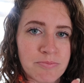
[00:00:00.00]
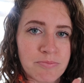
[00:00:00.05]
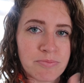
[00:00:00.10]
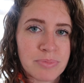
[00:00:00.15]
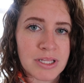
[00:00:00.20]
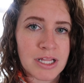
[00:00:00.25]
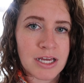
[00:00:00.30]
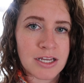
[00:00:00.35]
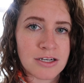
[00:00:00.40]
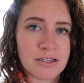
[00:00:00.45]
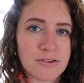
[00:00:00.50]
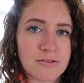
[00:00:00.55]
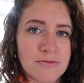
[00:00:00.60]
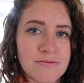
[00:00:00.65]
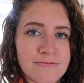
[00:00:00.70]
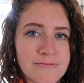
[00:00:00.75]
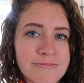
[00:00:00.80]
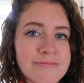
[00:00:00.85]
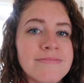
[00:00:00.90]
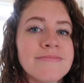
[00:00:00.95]
blood
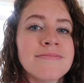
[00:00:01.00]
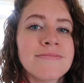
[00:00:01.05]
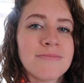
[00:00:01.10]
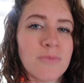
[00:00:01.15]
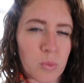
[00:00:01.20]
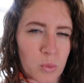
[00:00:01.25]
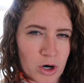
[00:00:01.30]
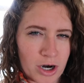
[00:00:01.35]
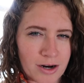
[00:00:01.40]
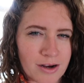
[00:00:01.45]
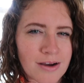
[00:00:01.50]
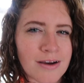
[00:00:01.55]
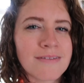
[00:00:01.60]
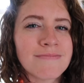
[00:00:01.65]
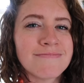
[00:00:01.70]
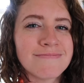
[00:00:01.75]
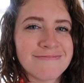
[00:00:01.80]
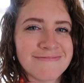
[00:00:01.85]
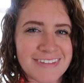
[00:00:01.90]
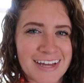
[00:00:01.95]
work.
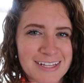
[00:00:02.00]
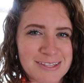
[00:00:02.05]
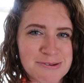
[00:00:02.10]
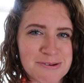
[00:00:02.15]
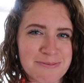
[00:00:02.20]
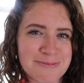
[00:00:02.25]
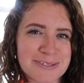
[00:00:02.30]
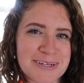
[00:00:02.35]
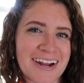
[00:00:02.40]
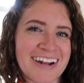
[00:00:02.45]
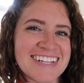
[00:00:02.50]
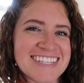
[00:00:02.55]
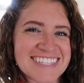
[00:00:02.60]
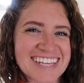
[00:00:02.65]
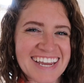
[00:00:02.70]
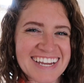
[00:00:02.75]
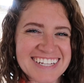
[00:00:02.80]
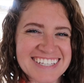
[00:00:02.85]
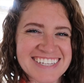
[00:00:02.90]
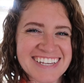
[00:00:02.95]
That's what I'm trying to
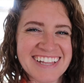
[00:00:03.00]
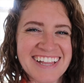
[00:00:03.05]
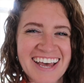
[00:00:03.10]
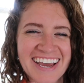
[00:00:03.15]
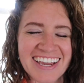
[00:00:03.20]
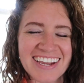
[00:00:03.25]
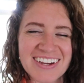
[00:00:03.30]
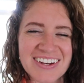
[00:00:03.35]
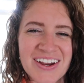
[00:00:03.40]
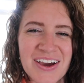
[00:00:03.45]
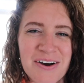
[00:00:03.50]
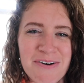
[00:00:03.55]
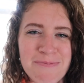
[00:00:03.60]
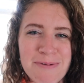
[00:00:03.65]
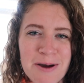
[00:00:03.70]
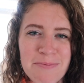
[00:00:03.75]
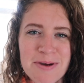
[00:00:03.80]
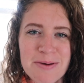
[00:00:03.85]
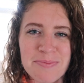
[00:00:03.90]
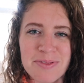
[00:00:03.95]
say, to let you know
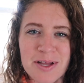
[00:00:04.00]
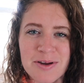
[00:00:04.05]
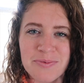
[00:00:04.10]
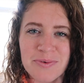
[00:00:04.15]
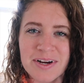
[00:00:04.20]
about my blood